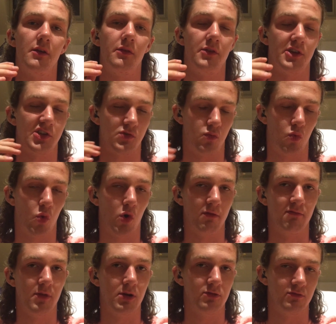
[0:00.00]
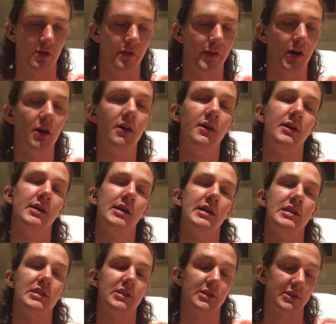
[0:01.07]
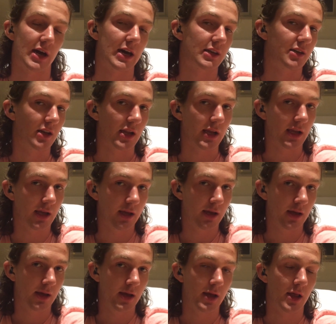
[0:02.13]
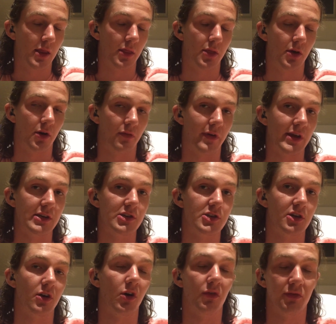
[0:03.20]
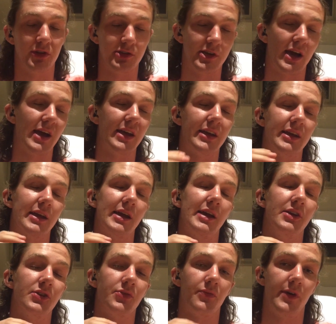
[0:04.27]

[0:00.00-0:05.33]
this warm river, sadly, the adventure of the day is